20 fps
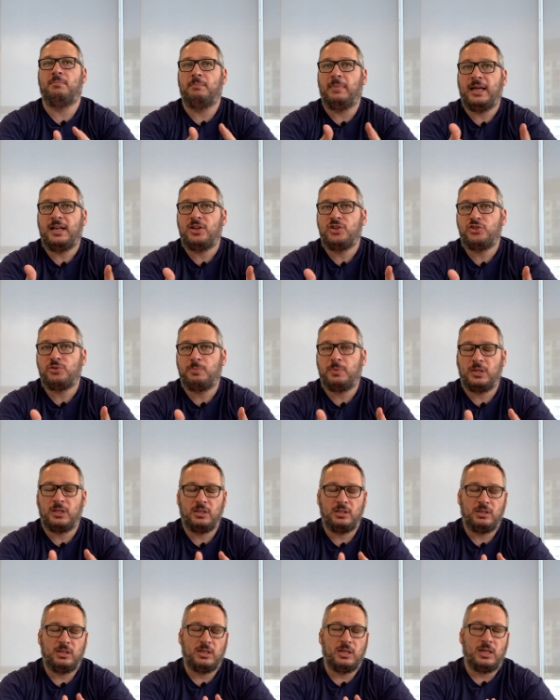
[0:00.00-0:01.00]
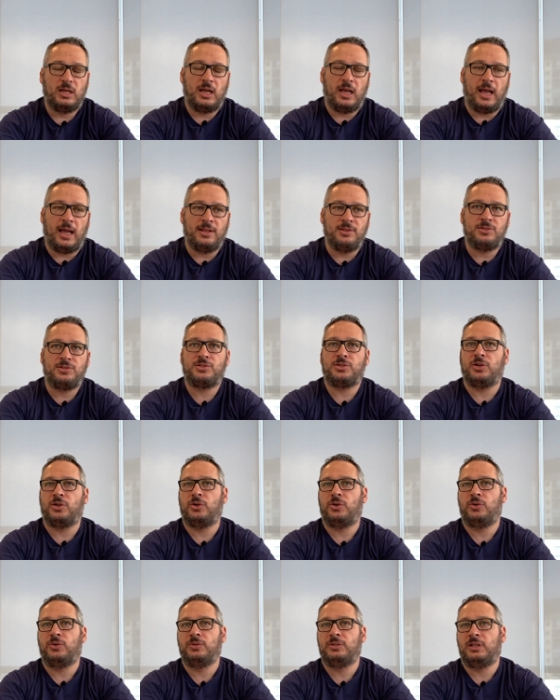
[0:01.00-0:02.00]
manageable. And
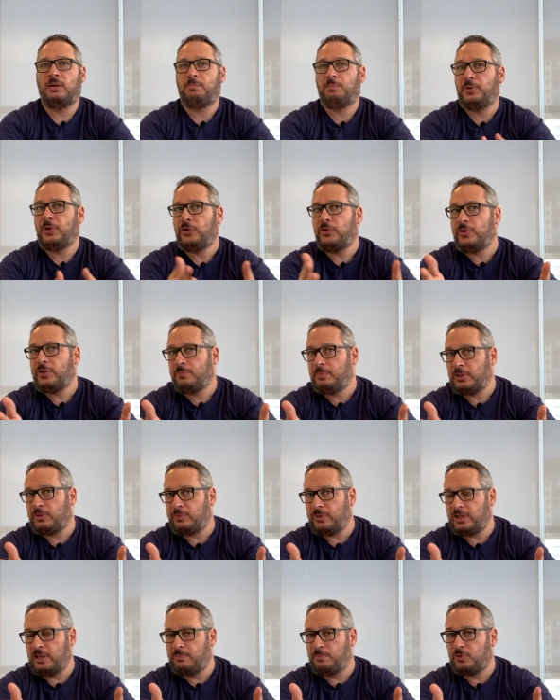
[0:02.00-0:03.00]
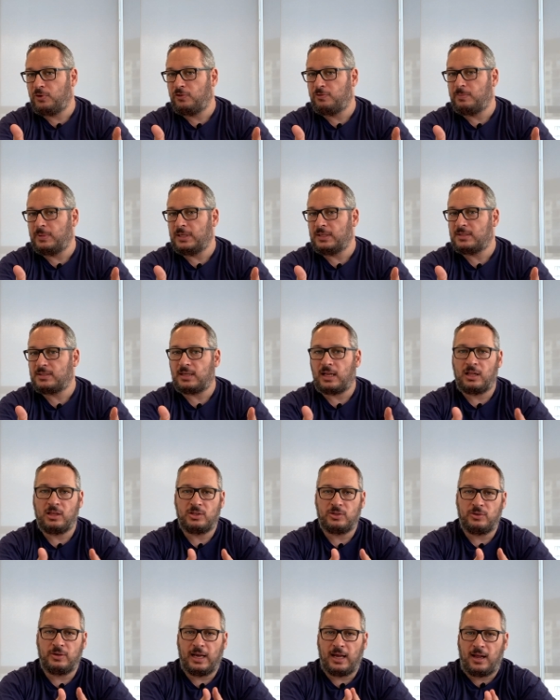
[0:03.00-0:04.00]
so the period between improvements
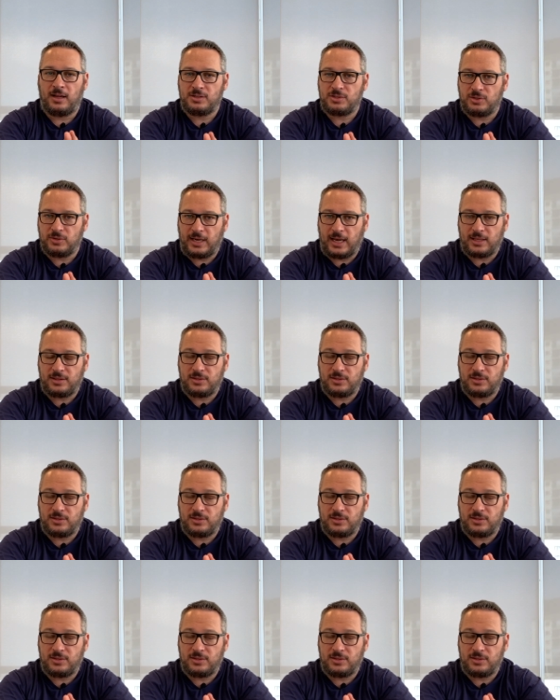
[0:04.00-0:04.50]
also